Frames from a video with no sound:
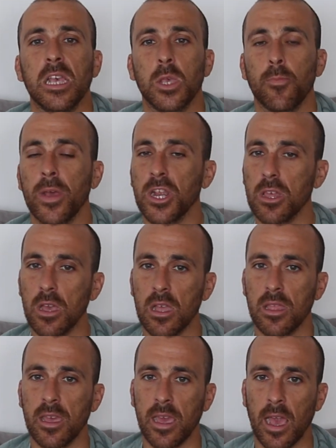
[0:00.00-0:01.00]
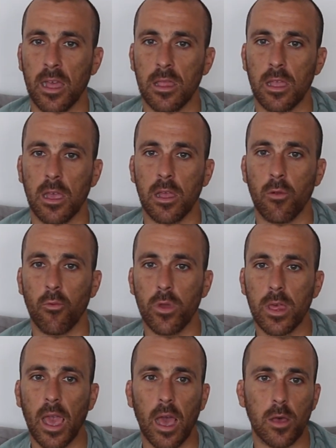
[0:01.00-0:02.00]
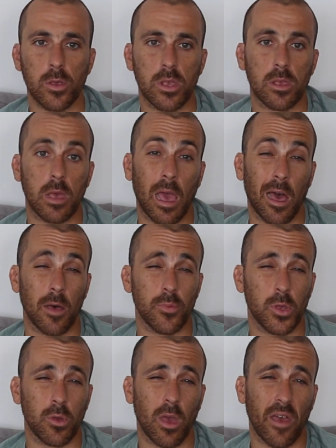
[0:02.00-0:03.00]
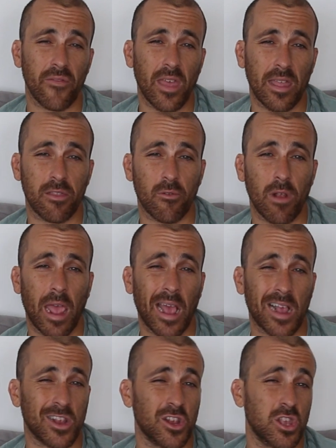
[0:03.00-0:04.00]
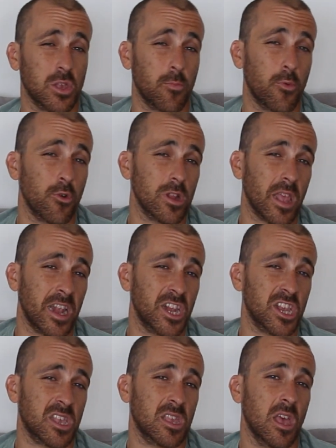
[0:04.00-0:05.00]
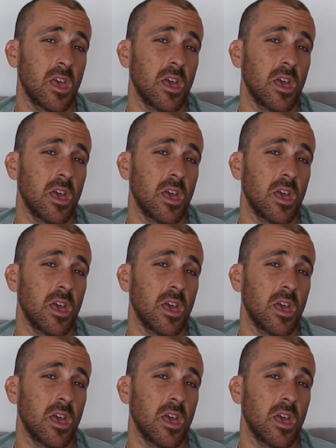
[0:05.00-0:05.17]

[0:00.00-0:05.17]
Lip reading: Especially at the end, it really helps to have that extra support and just